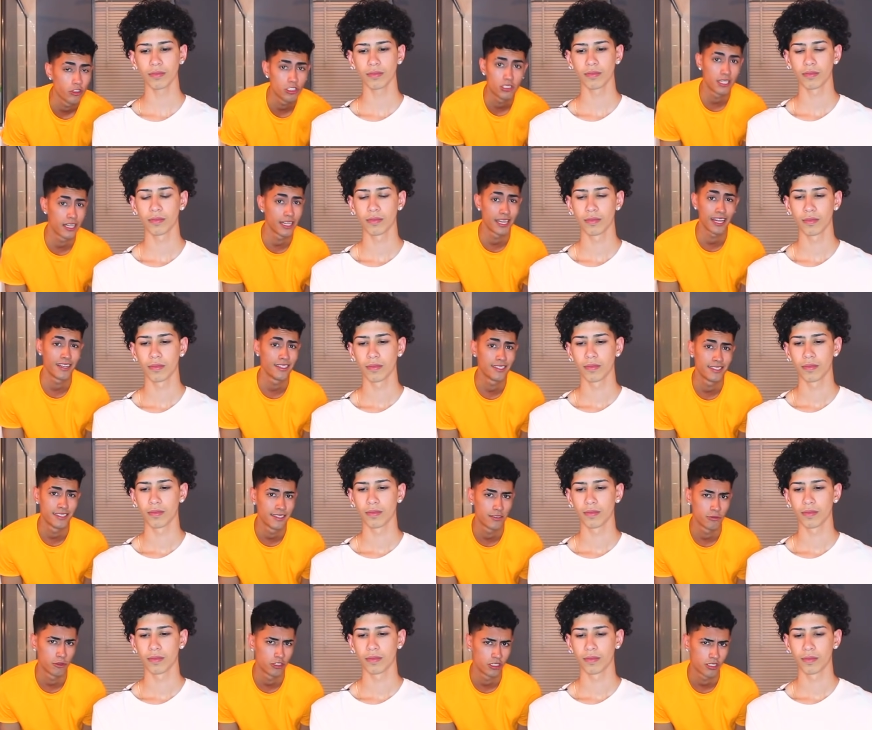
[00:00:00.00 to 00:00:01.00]
Speaker 1: We're just gonna get
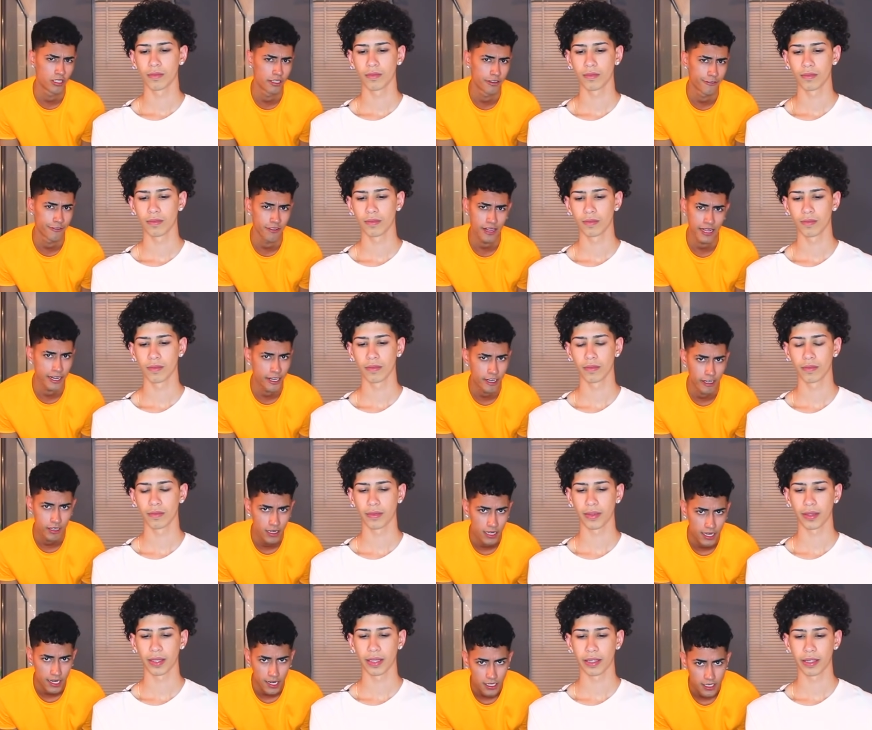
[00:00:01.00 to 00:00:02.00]
into this. We're just gonna flat
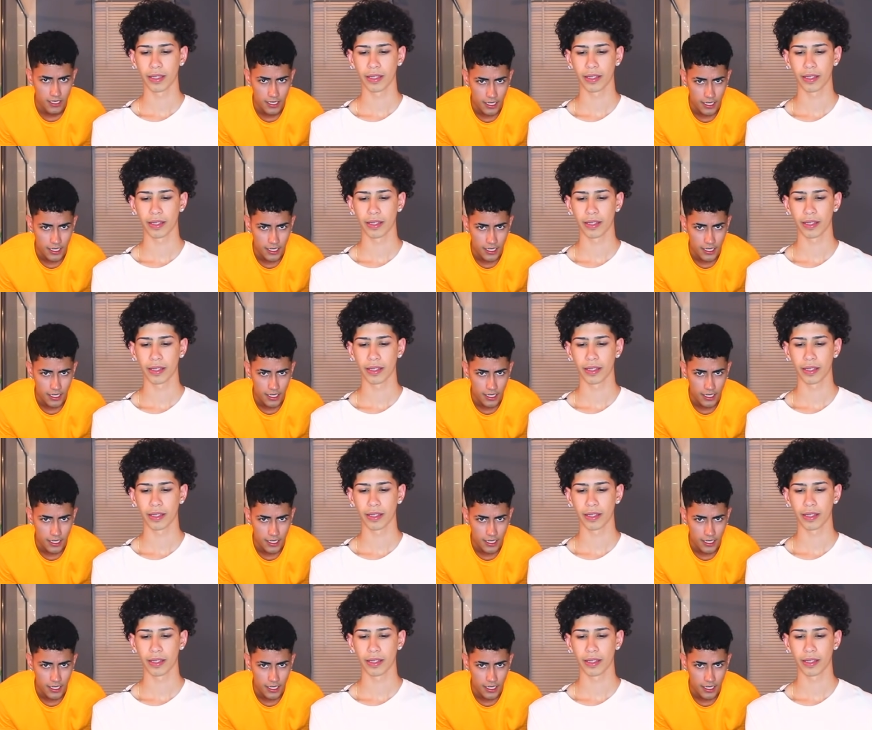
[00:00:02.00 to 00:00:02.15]
iron hair